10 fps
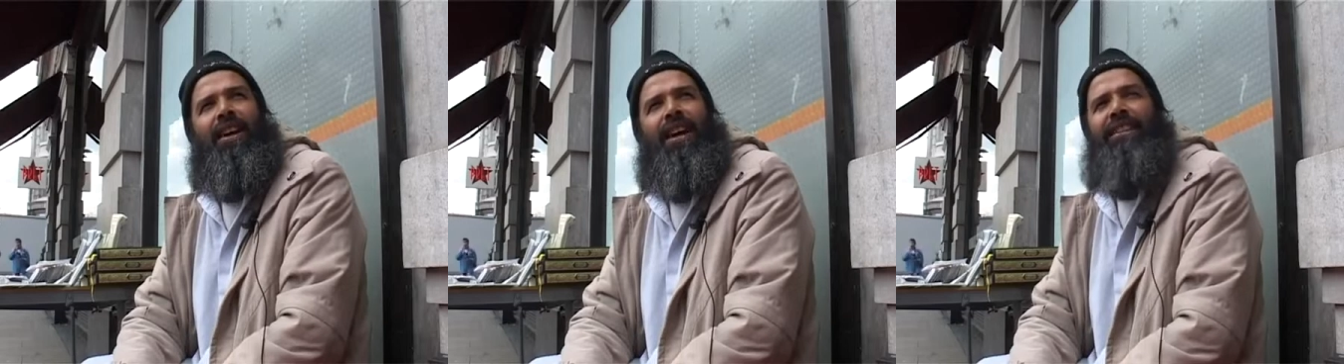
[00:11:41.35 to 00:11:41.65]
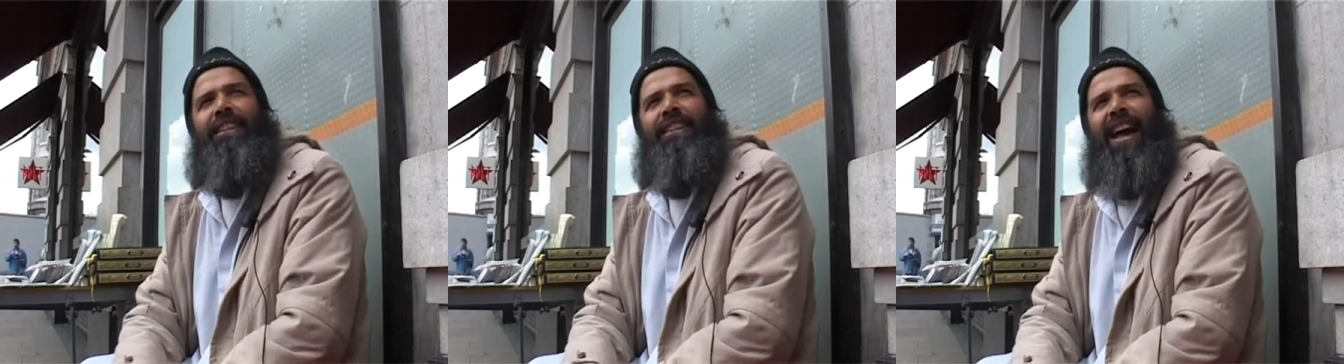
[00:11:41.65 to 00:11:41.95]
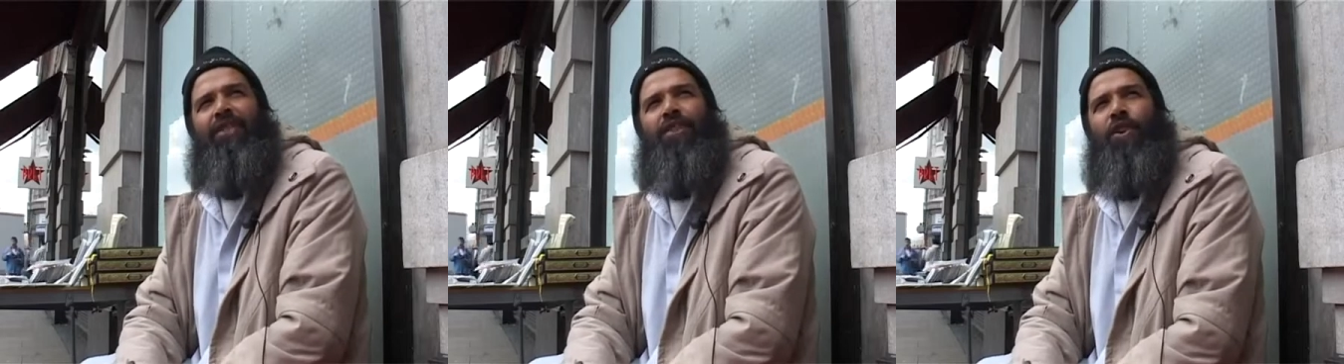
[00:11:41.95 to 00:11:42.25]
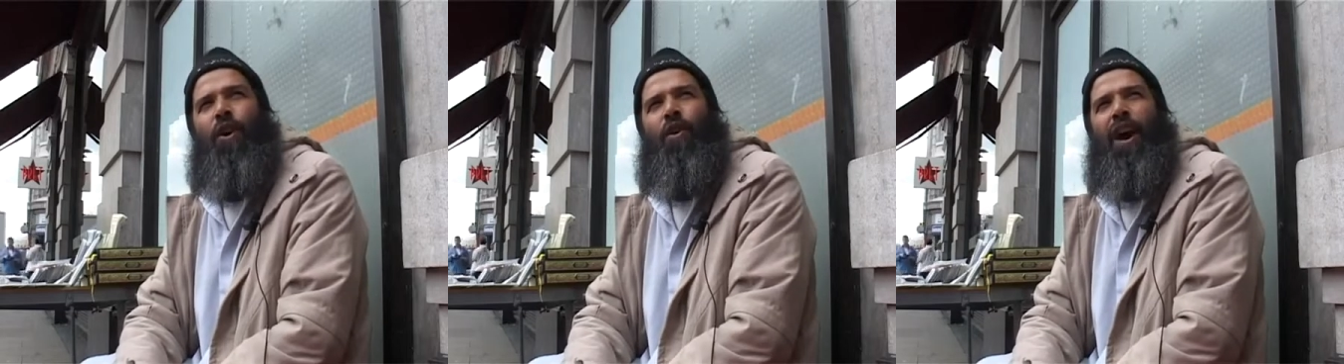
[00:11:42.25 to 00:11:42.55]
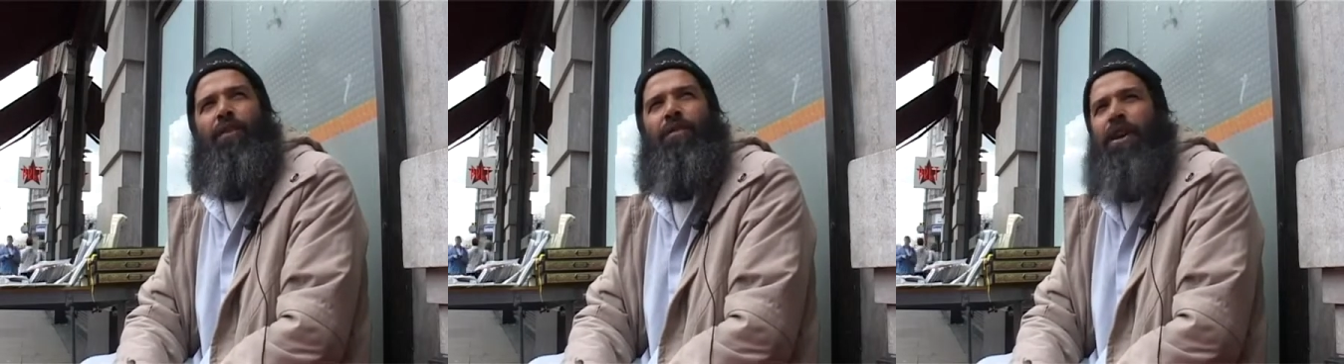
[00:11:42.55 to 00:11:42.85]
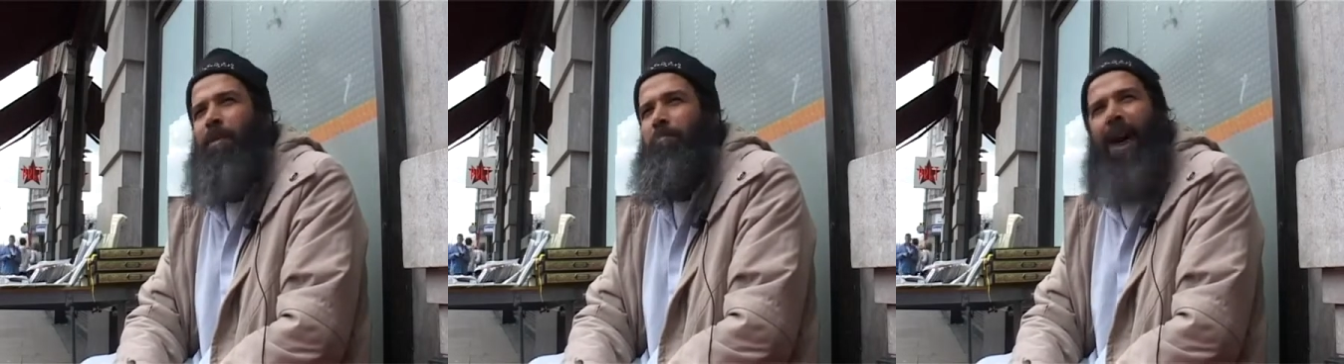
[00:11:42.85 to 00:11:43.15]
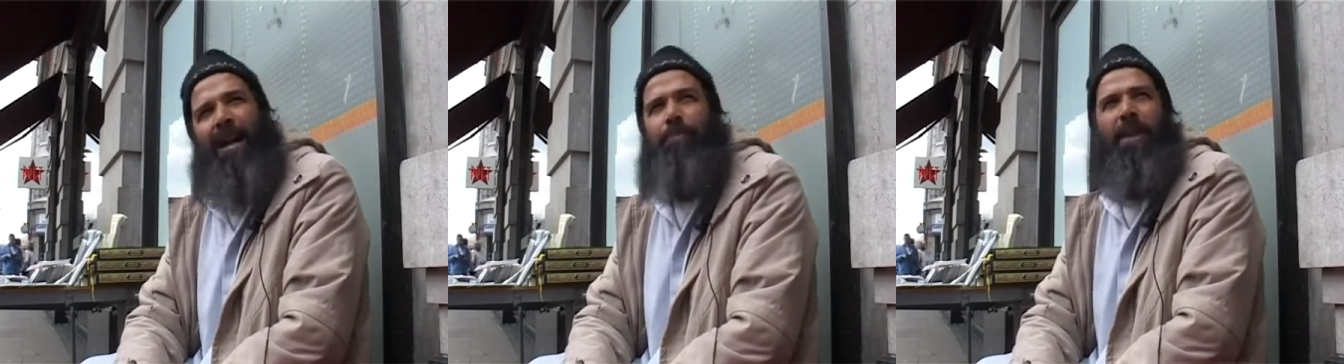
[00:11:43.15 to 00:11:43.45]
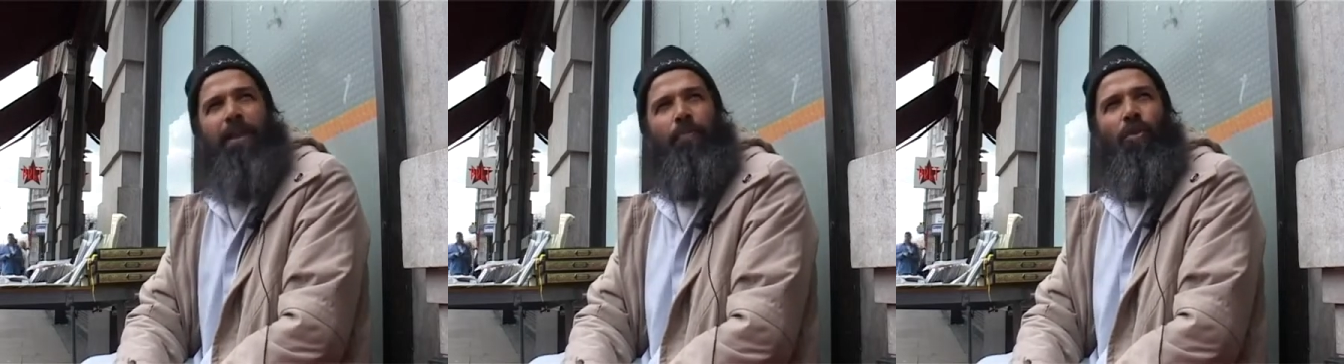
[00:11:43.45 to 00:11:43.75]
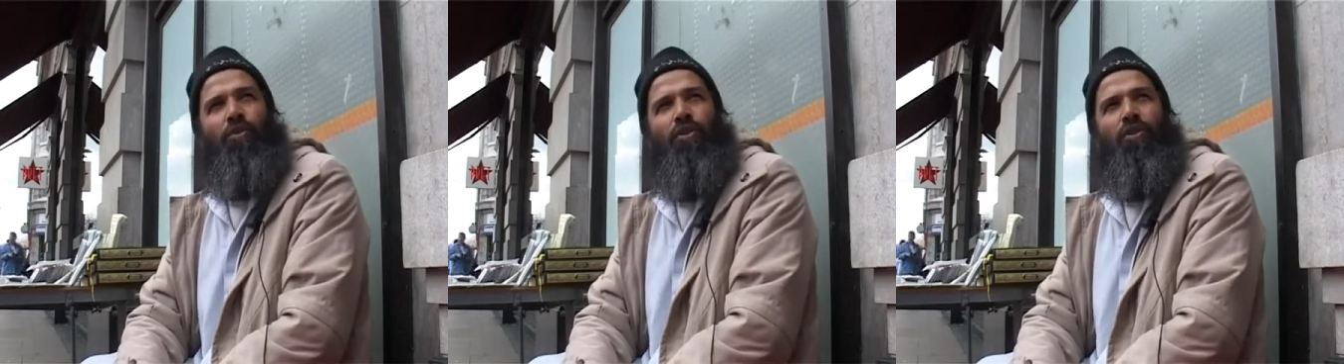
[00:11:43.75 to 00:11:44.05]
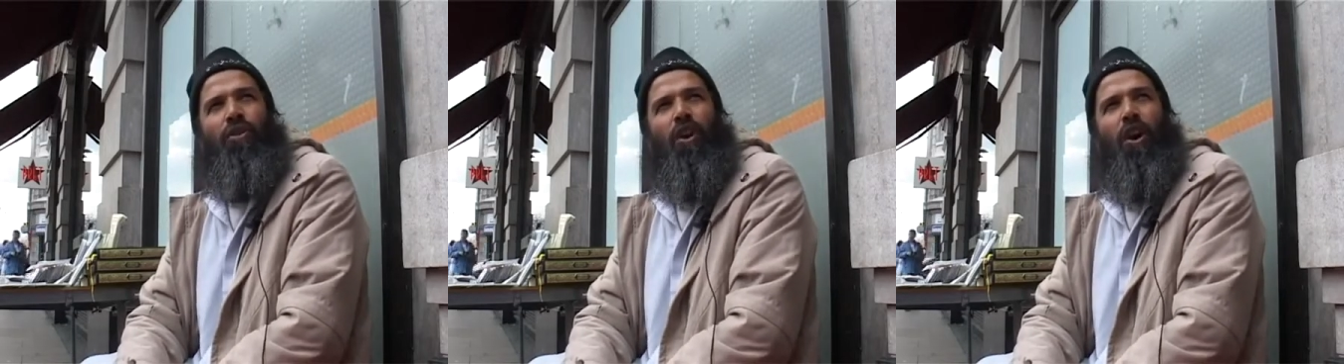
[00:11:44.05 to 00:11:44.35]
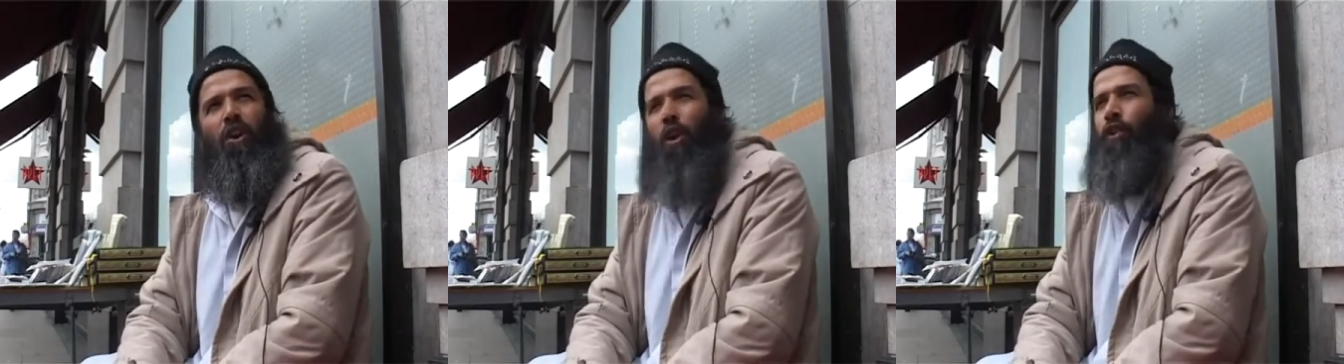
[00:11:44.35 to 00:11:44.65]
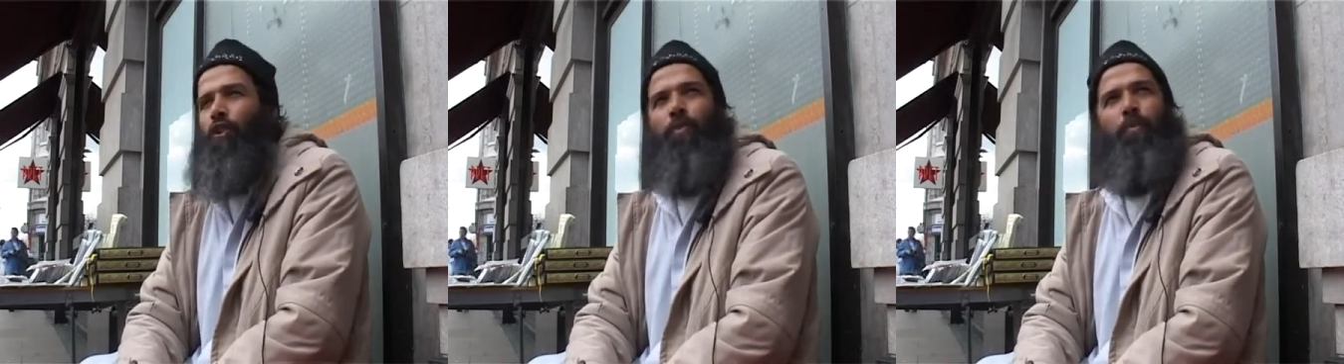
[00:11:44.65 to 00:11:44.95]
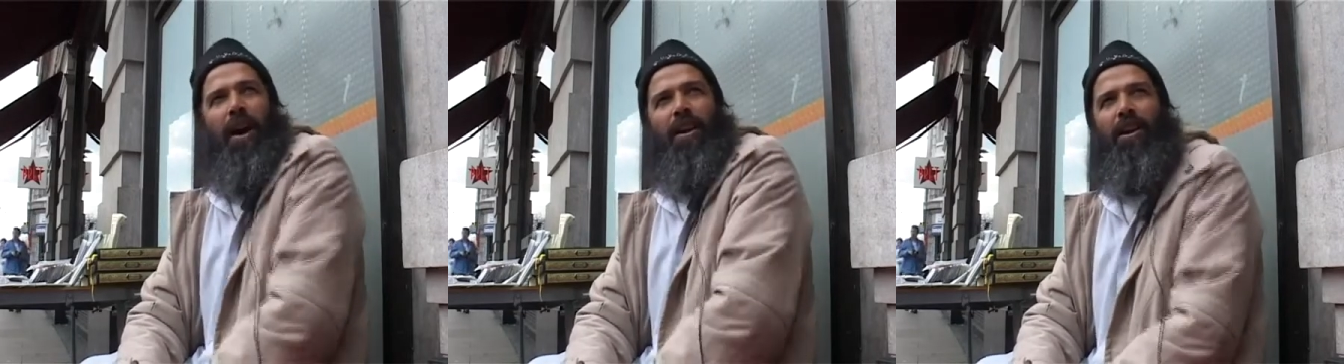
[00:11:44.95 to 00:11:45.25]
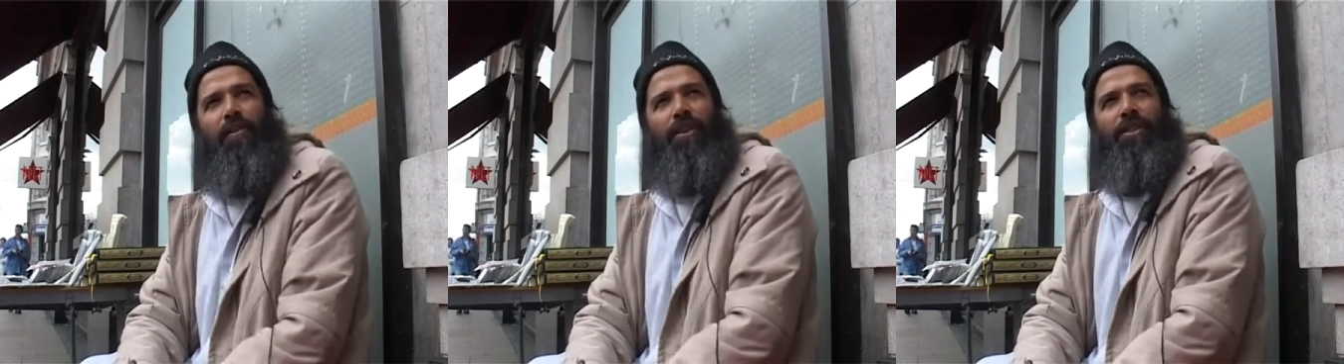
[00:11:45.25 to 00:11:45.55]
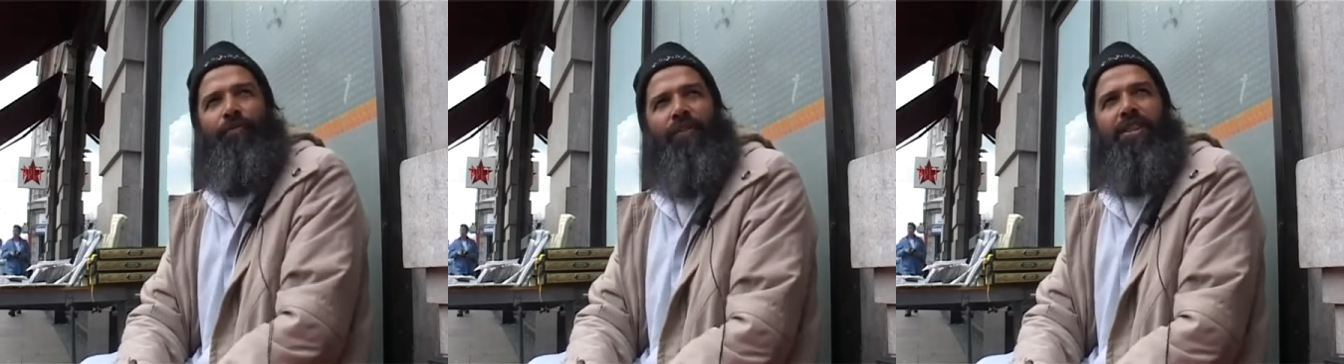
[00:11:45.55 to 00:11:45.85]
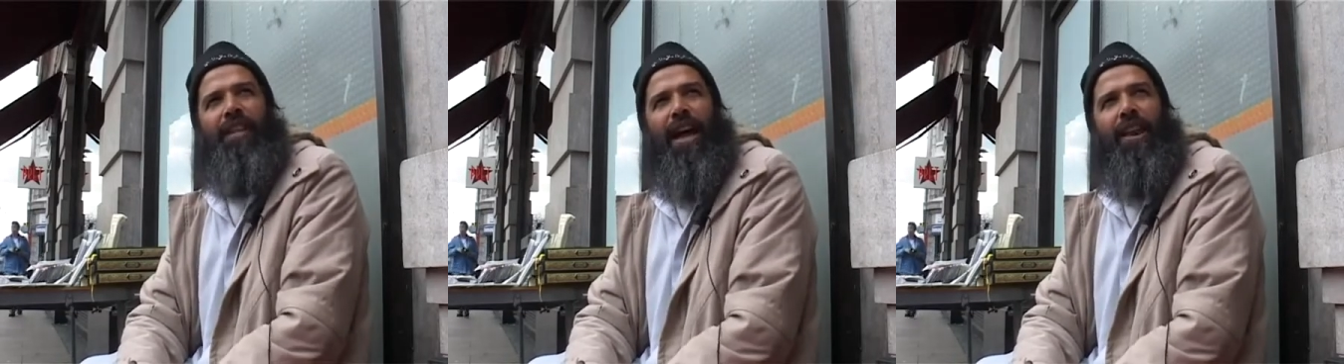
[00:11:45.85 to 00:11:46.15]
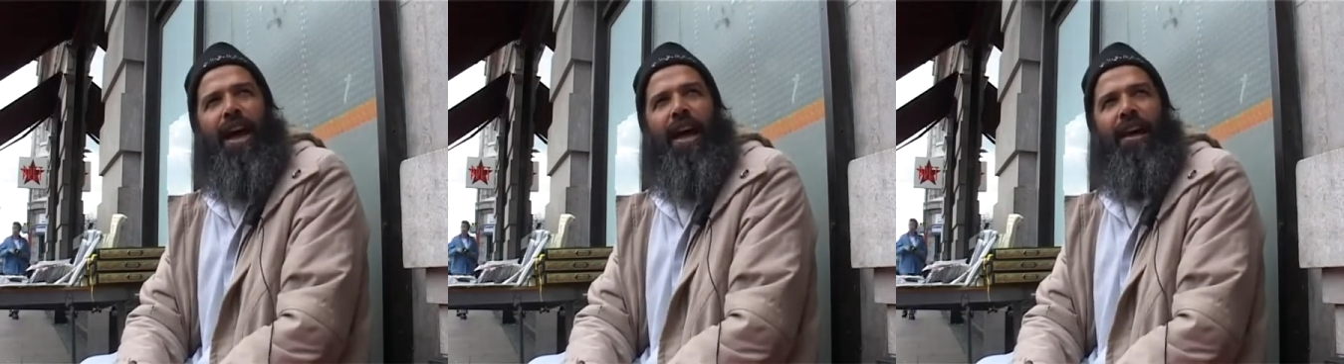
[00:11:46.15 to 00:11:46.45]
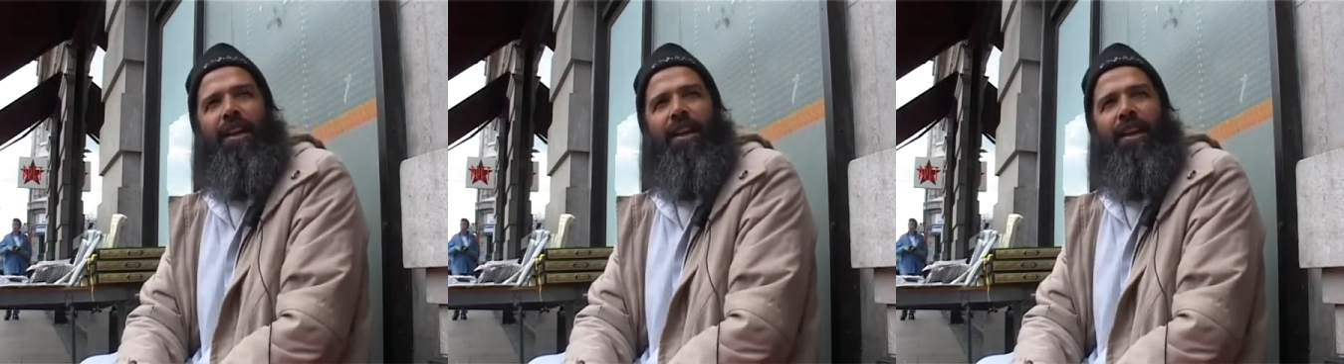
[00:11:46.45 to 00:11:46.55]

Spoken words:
I didn't have to go and mug people or go do burglaries and things like that.